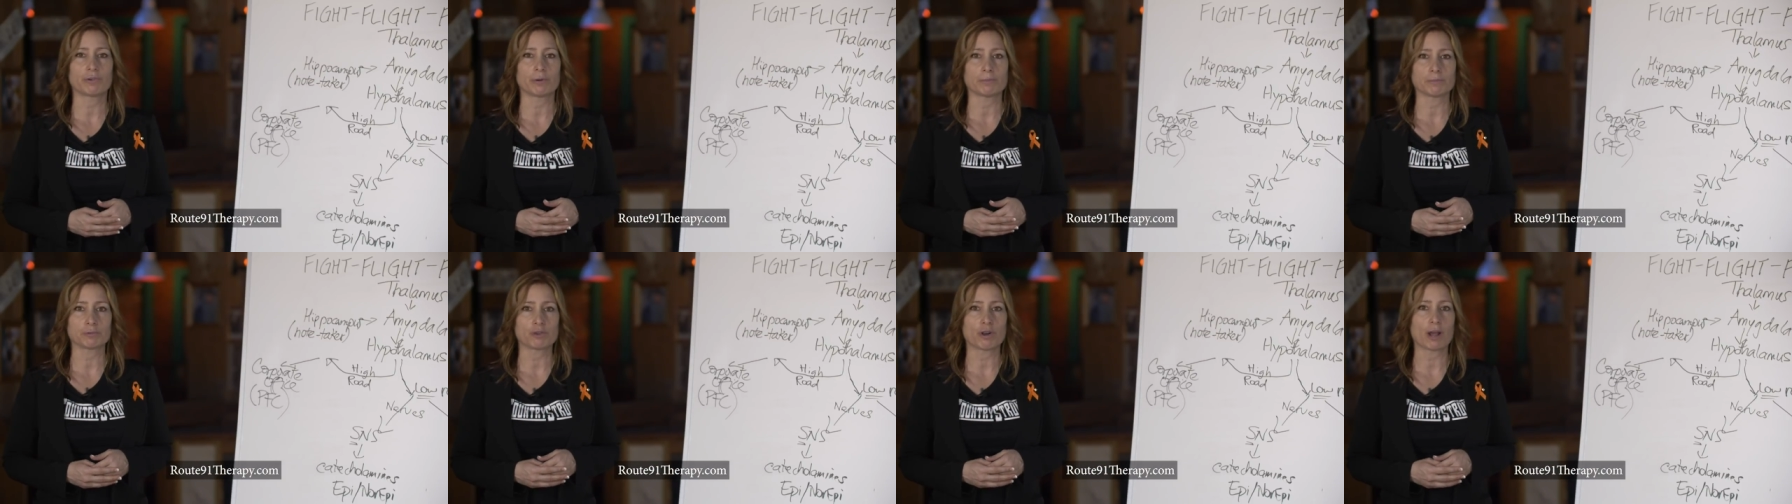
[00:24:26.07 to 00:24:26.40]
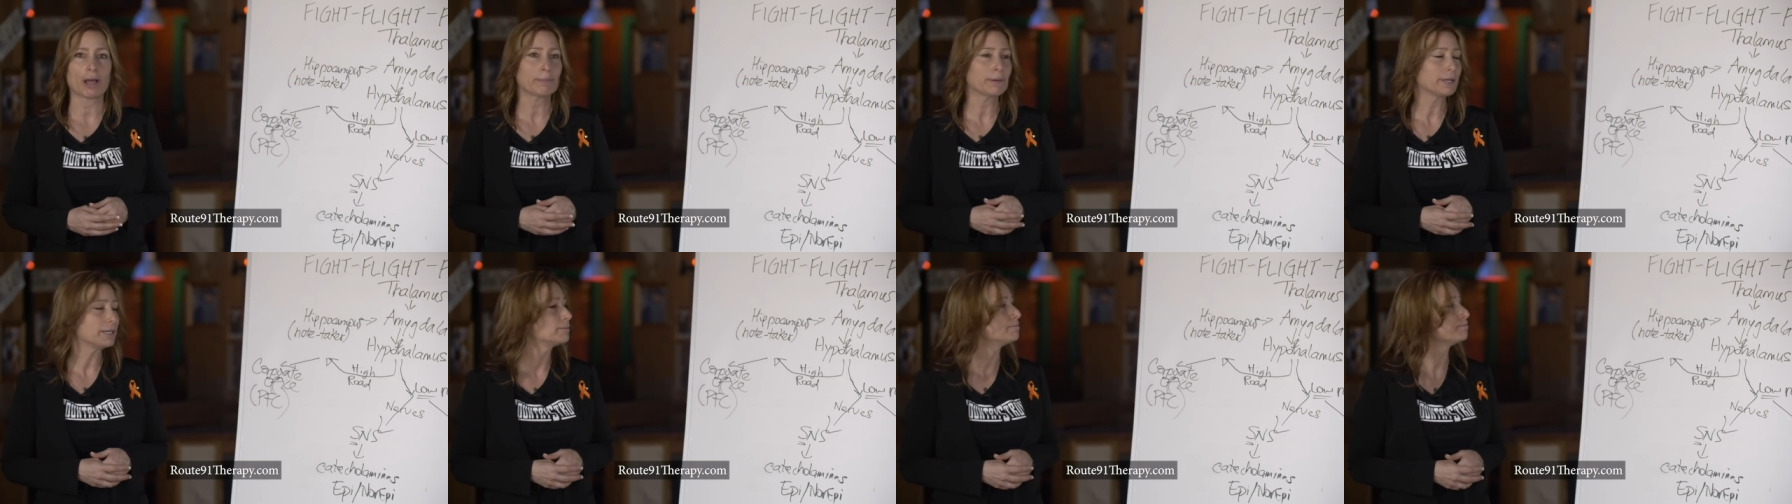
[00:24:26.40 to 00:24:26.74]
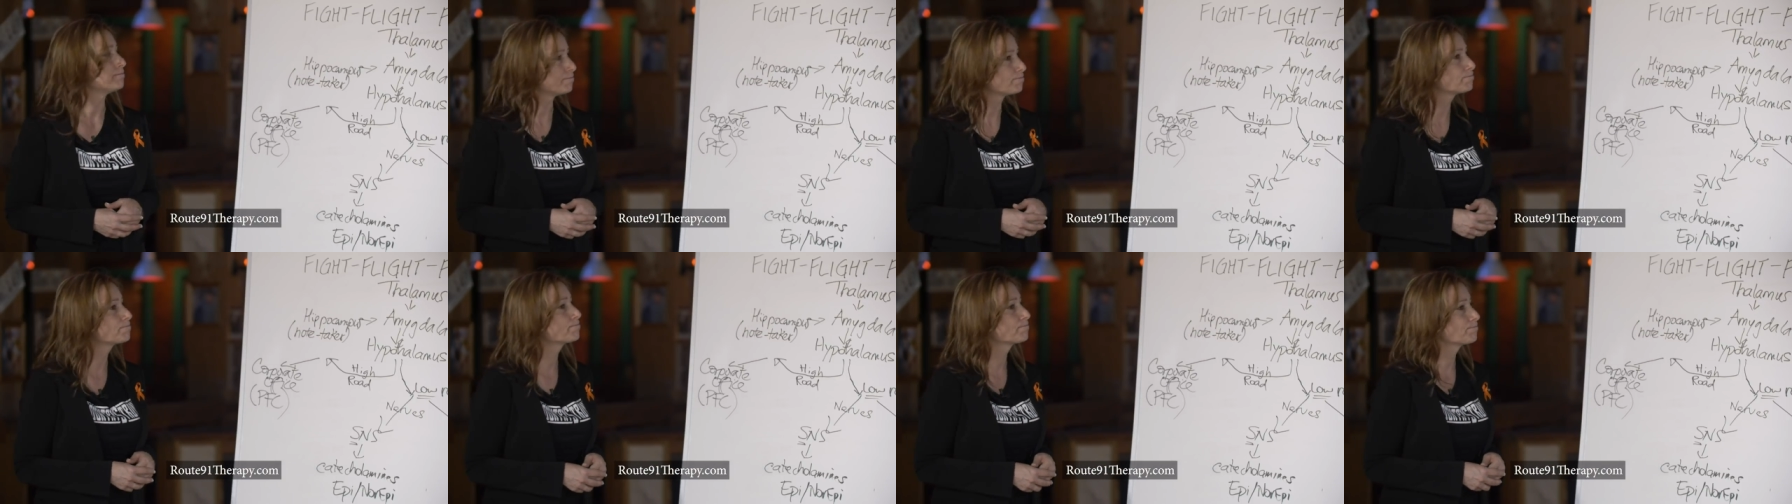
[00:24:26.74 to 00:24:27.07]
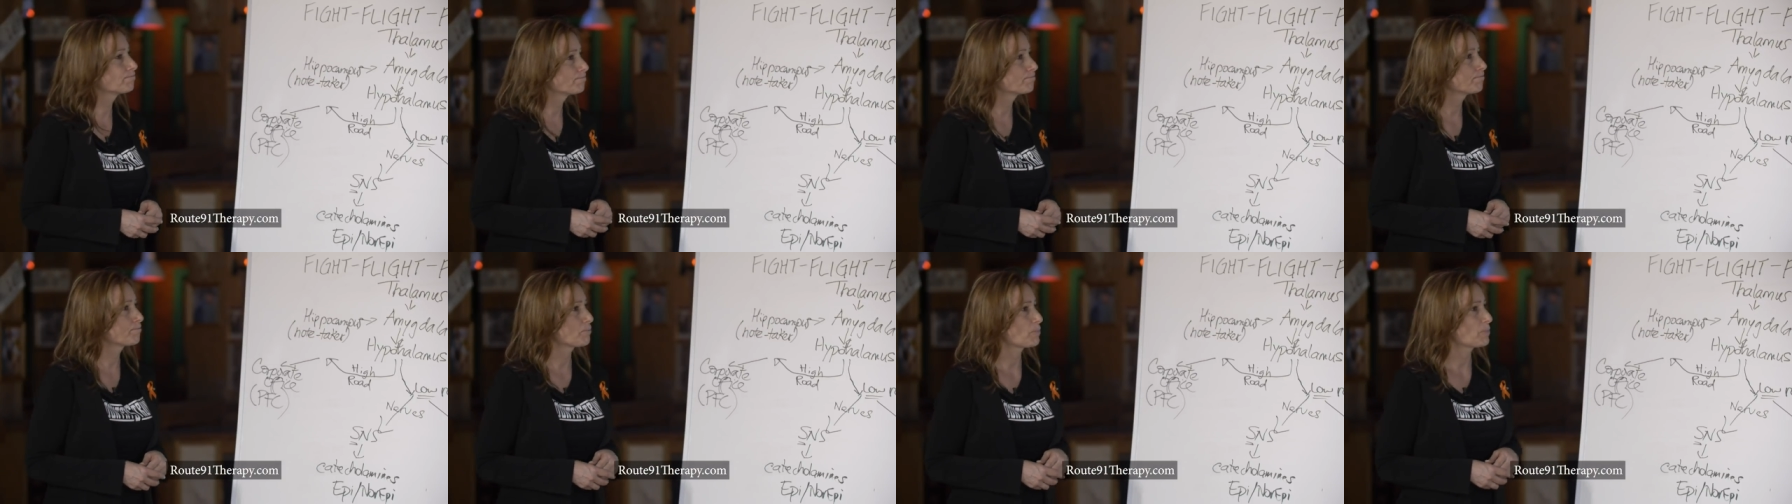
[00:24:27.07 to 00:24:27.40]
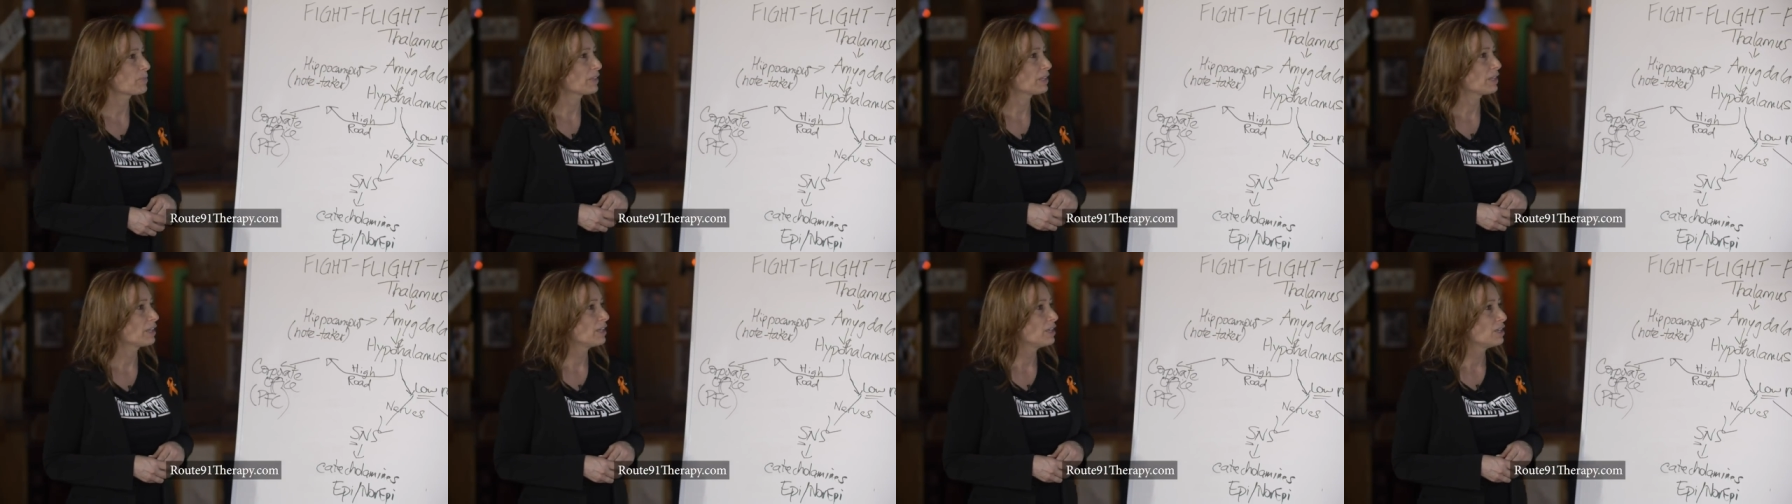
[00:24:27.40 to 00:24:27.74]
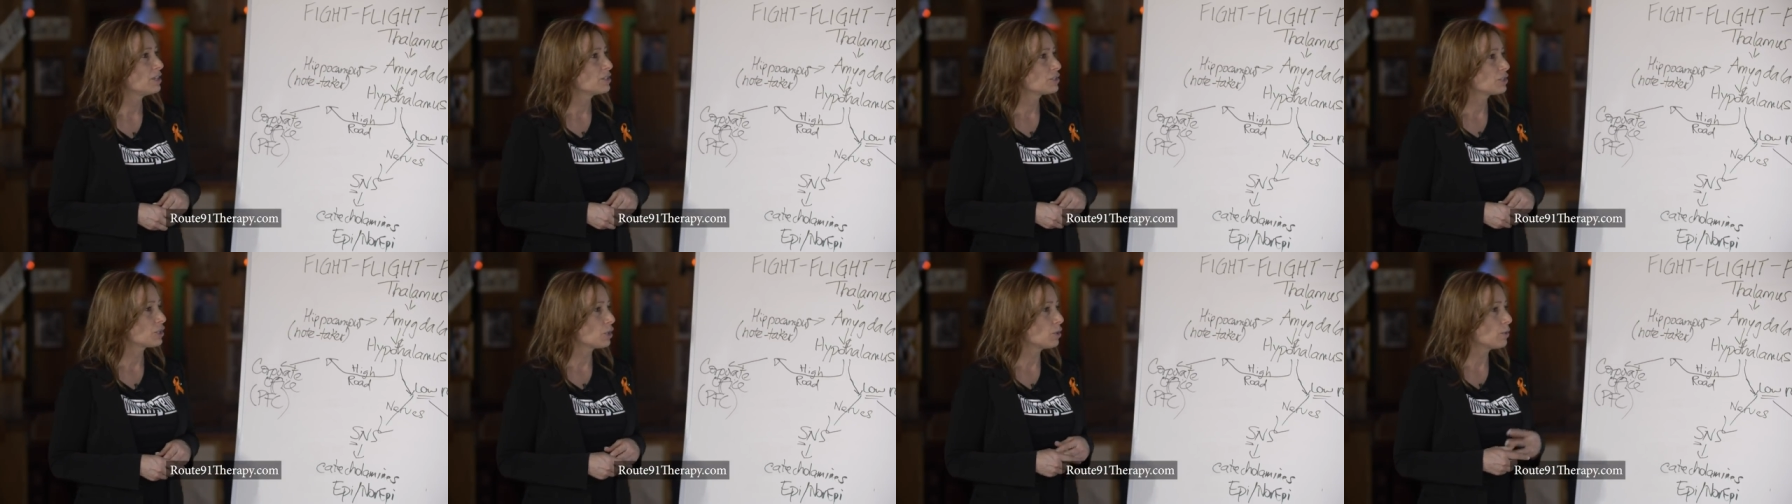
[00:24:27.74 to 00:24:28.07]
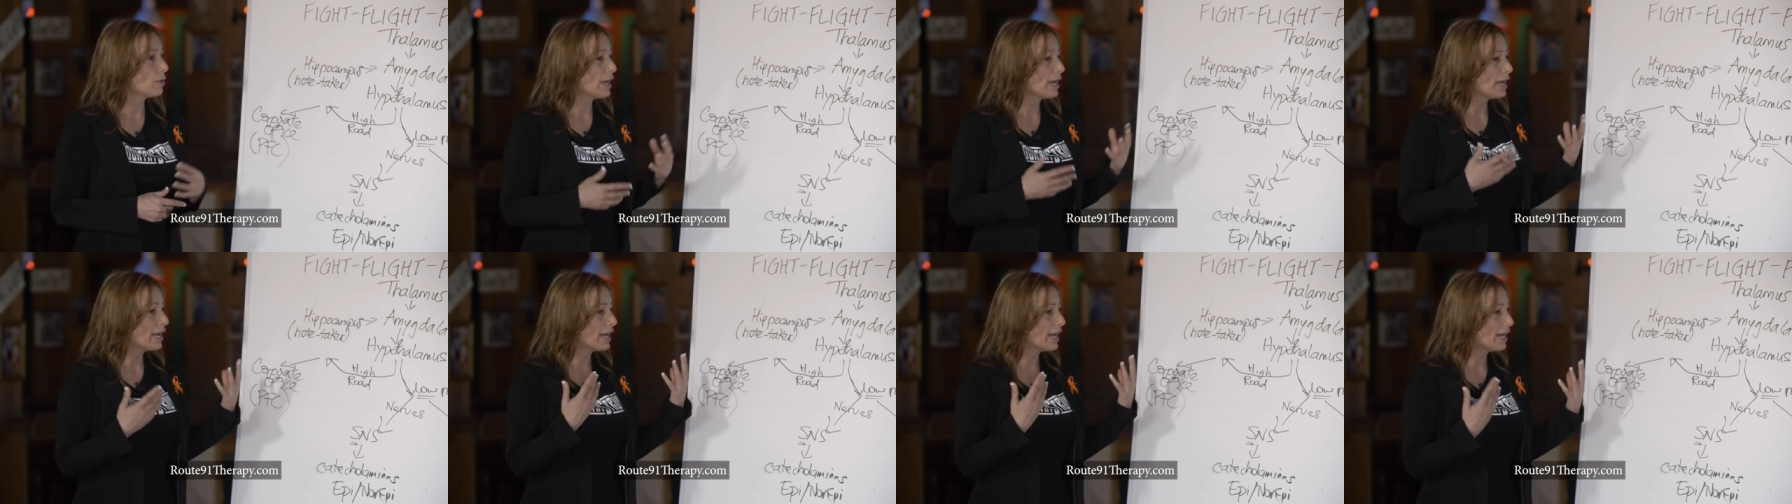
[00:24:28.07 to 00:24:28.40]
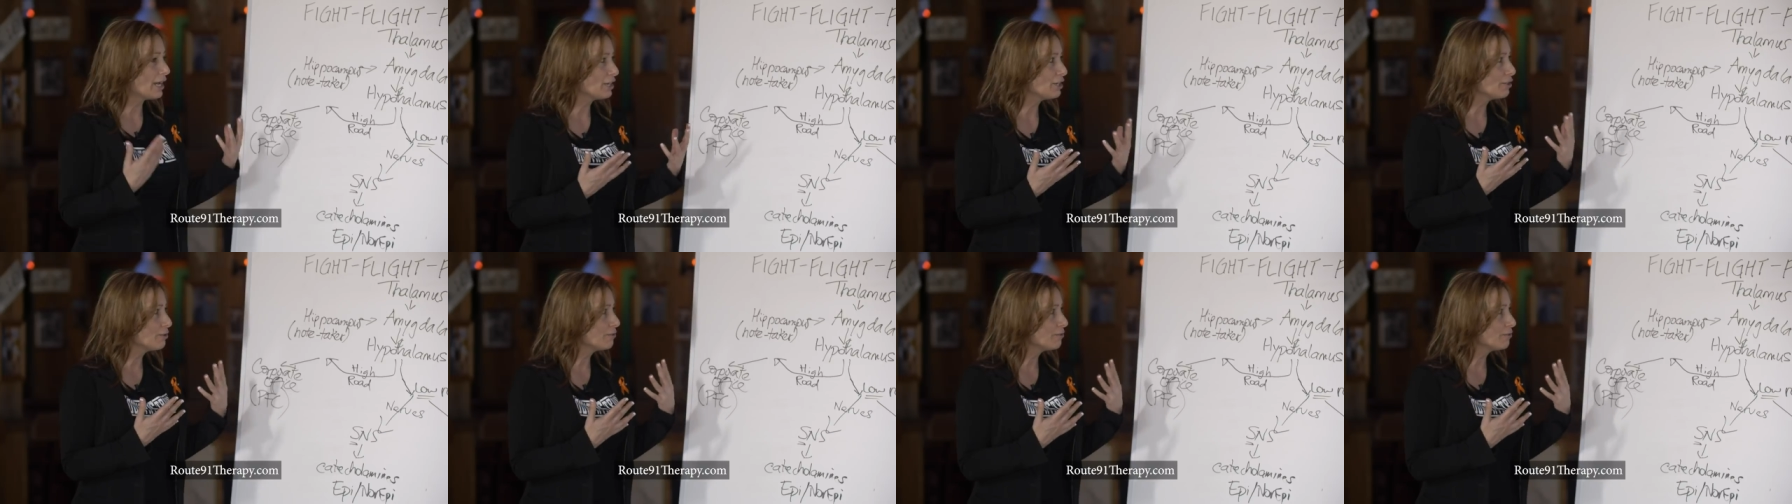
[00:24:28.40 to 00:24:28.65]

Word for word: from trauma. So, how